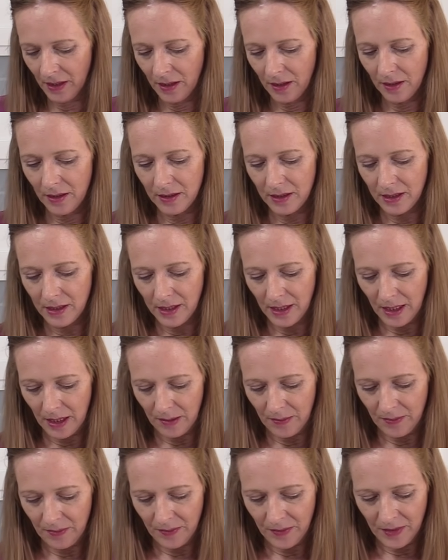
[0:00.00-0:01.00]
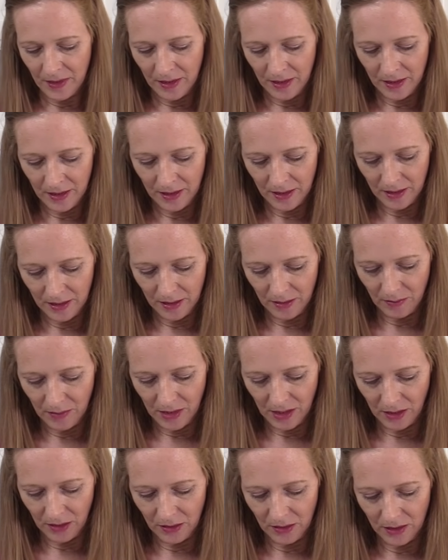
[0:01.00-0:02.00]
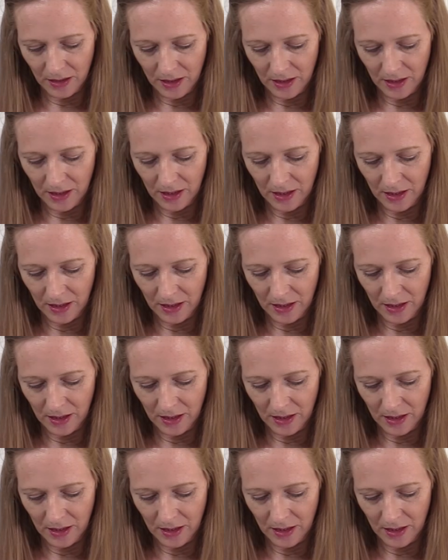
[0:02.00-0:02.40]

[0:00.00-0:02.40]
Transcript: the same amount.